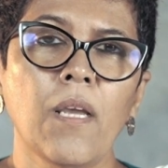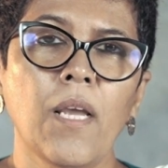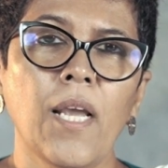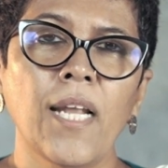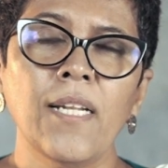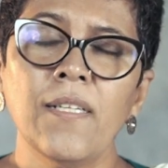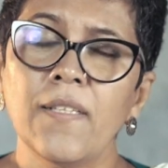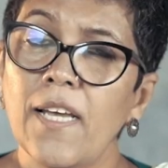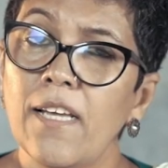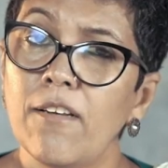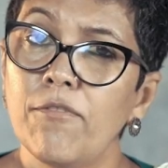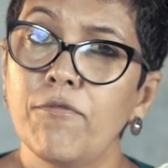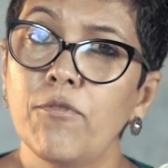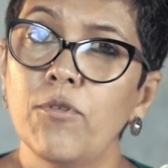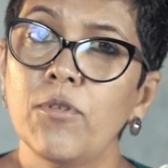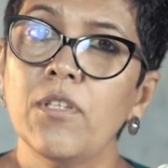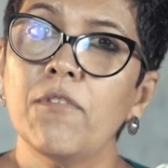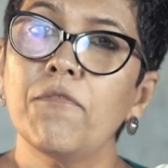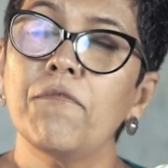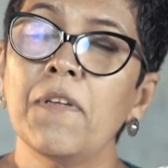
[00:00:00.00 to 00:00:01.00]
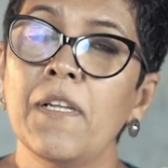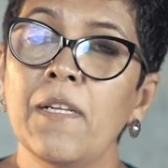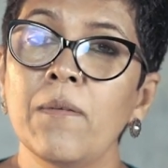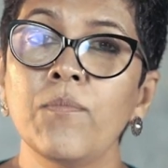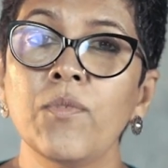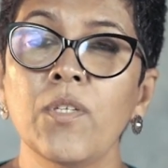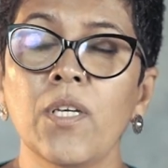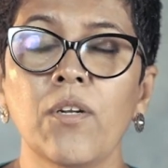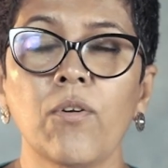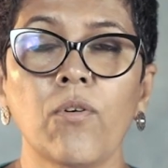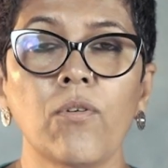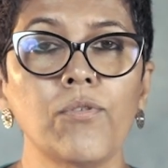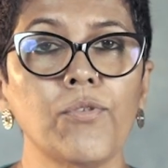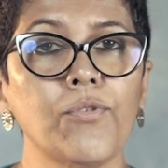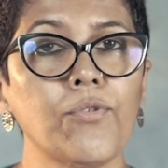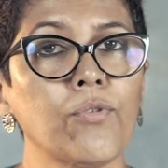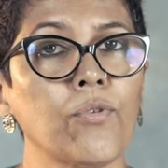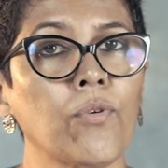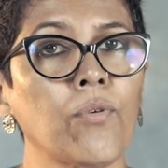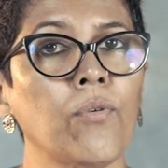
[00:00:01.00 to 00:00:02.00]
And therefore, the films are
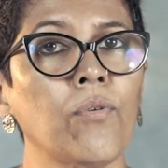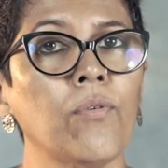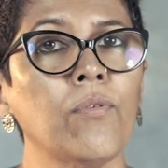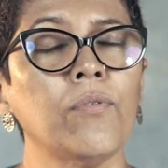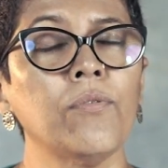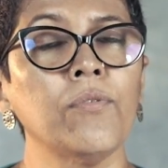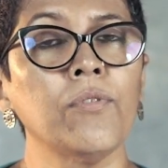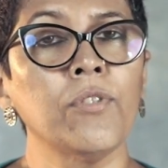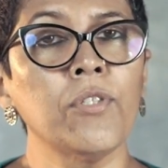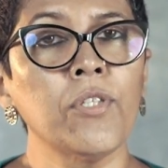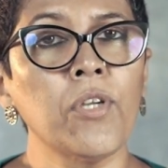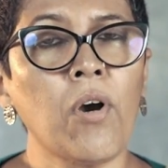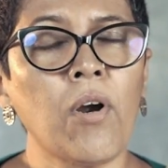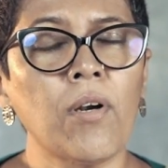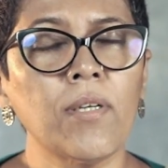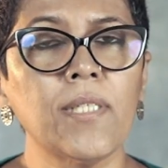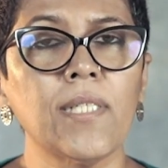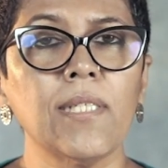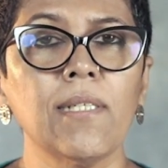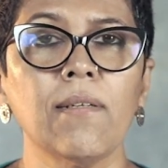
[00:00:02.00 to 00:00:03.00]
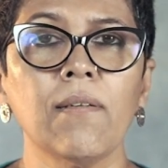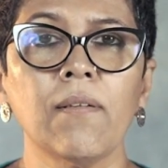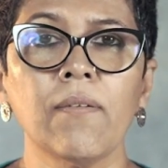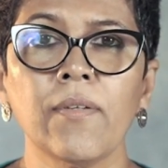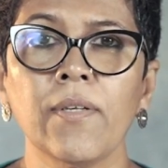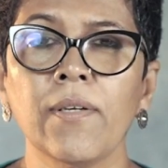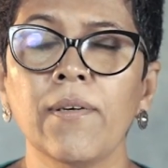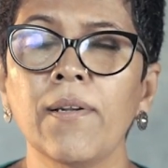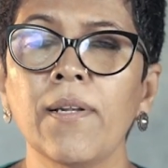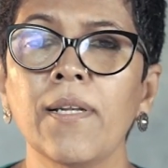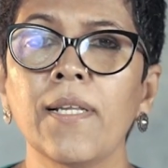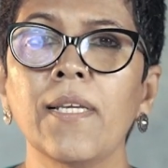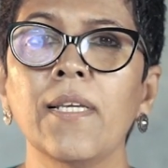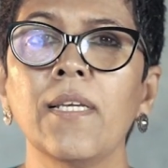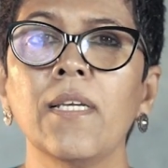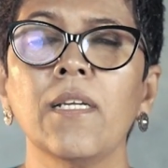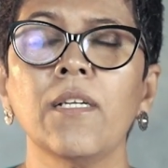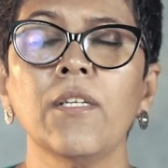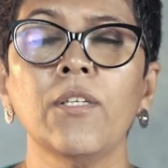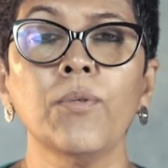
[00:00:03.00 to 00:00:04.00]
also not
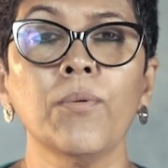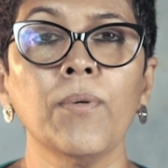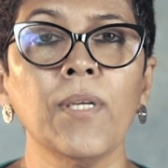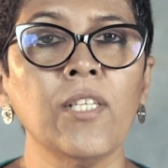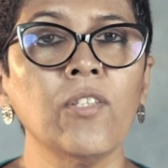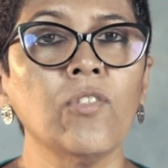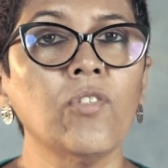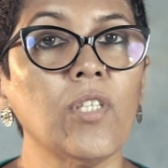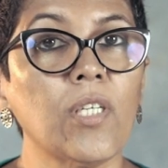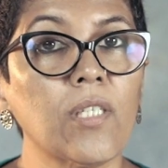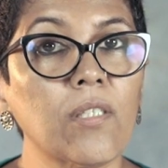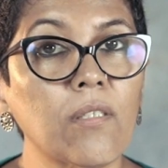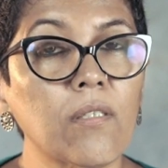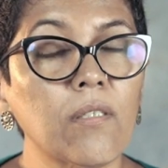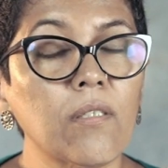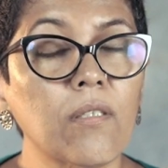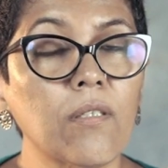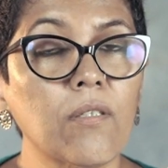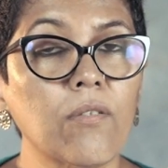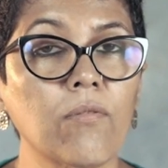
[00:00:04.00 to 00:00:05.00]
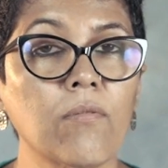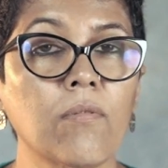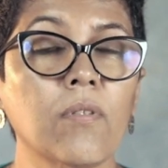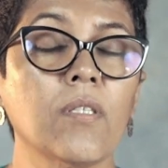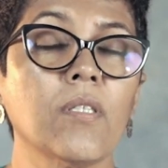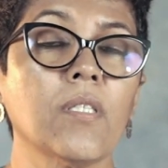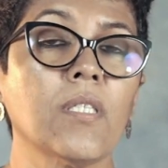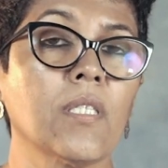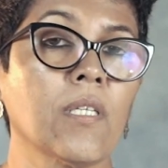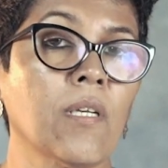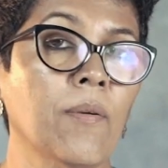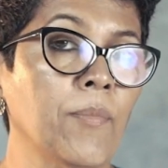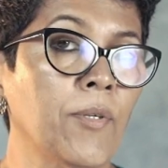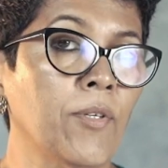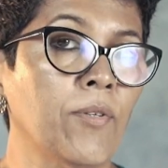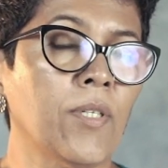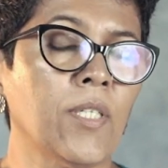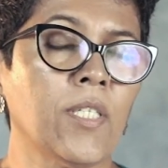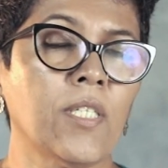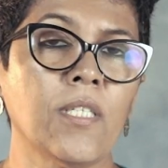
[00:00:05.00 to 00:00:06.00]
really doing justice to these
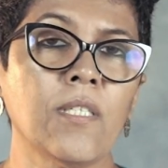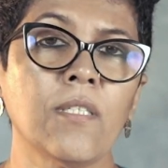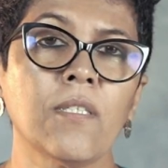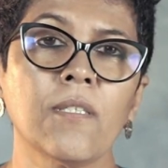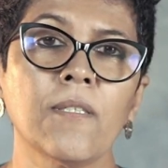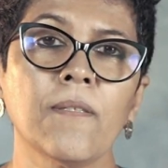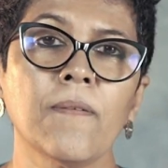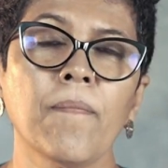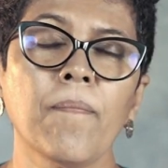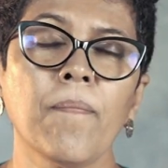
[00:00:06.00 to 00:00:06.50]
communities.